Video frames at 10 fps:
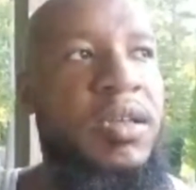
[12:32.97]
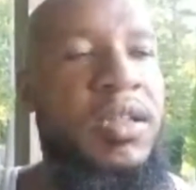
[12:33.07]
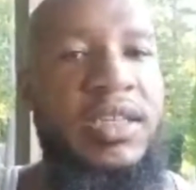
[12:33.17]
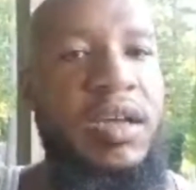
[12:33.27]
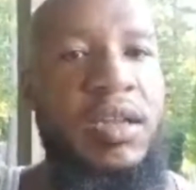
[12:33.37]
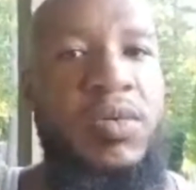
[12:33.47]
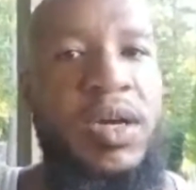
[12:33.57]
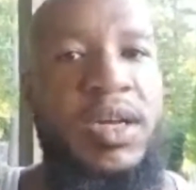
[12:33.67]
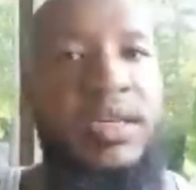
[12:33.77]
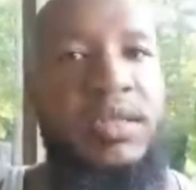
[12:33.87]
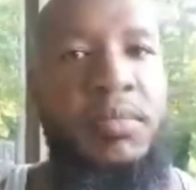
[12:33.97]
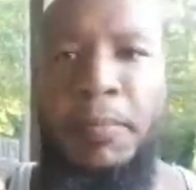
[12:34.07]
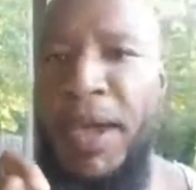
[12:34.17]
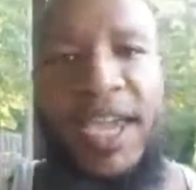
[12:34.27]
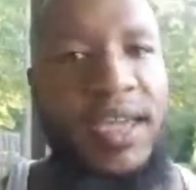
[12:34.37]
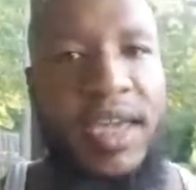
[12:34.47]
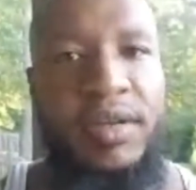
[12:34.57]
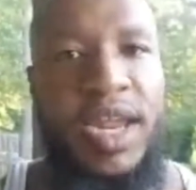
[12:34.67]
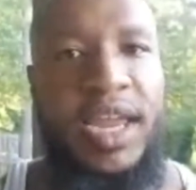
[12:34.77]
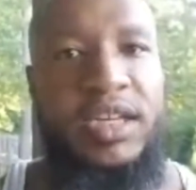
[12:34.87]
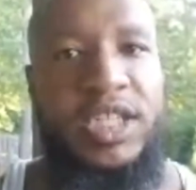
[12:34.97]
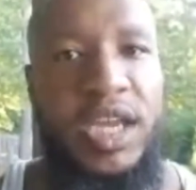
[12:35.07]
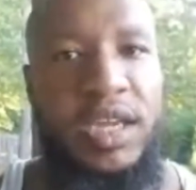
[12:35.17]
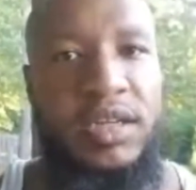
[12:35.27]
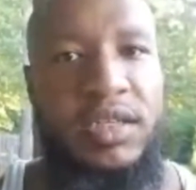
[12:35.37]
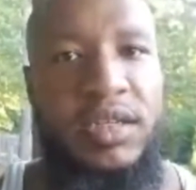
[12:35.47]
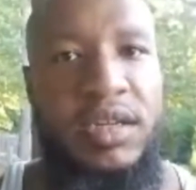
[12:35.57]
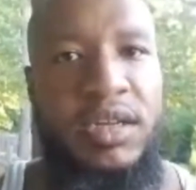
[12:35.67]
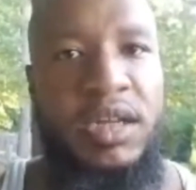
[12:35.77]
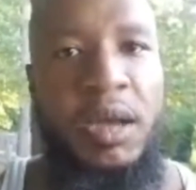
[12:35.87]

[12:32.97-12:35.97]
That's all it was. My bank account hadn't changed.